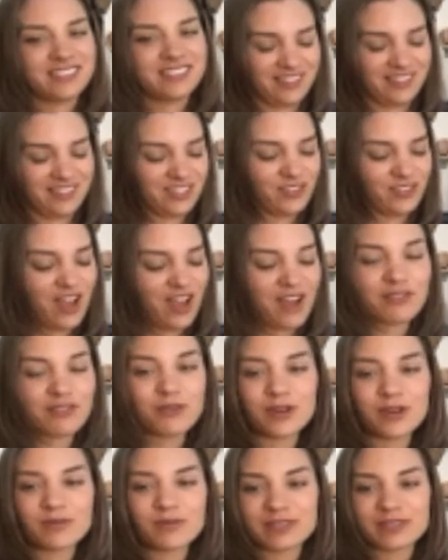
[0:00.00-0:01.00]
So
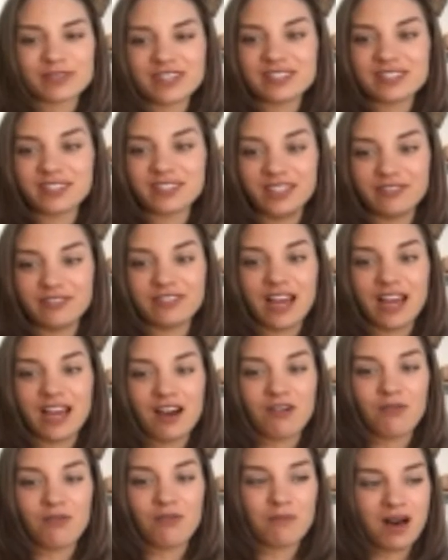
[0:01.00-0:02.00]
everyone, please leave
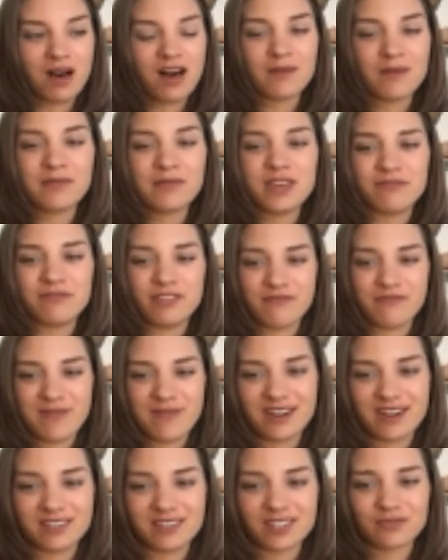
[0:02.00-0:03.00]
now. Mom, if you've made
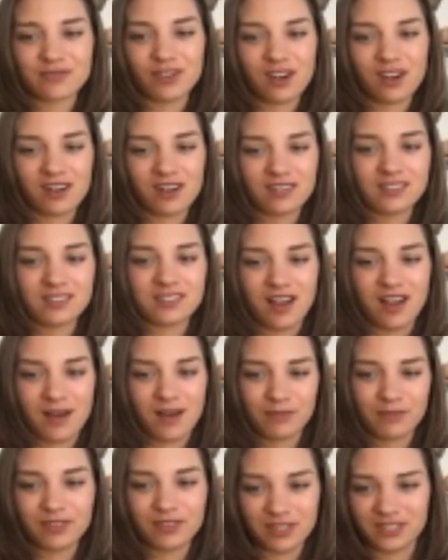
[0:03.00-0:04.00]
it this far, stop
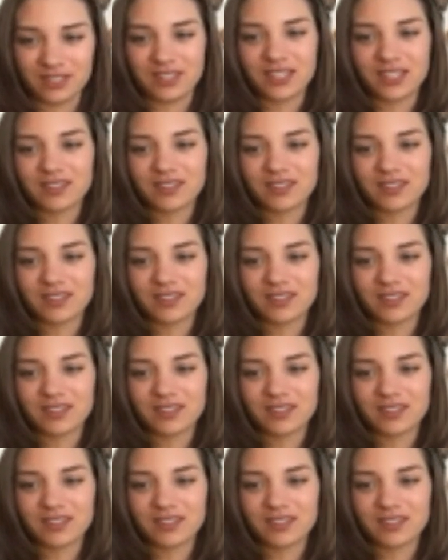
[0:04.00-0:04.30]
listening.